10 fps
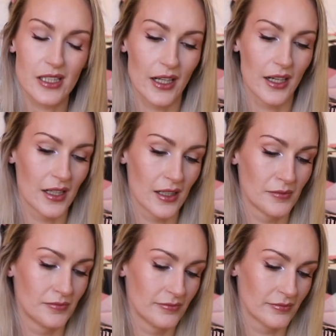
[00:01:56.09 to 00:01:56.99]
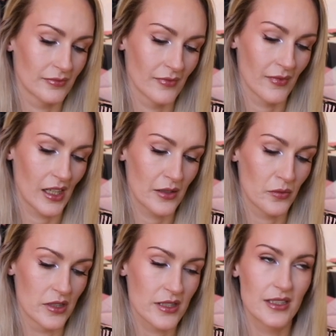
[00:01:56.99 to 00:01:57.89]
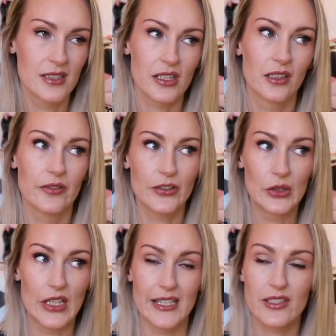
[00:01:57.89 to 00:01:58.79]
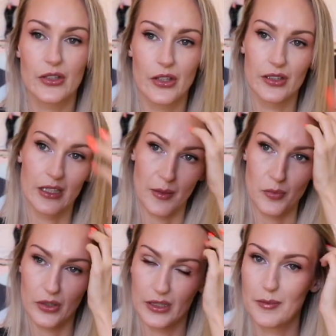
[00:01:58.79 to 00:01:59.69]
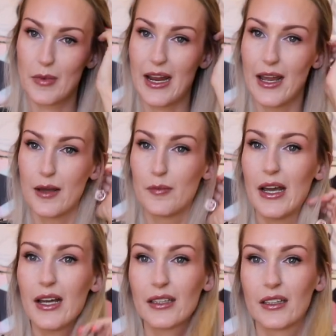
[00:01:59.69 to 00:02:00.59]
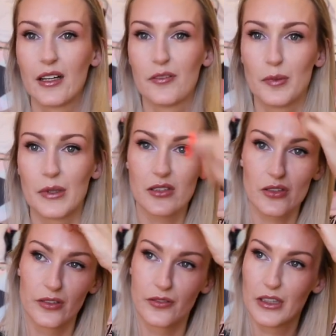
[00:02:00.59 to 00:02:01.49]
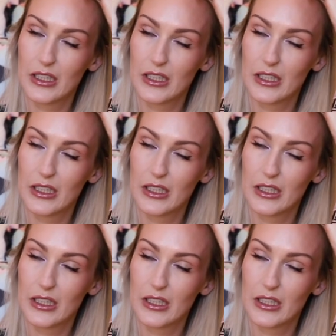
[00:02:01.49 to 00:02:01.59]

Um, it wasn't until a few days ago that I put it in my handbag and I've sort of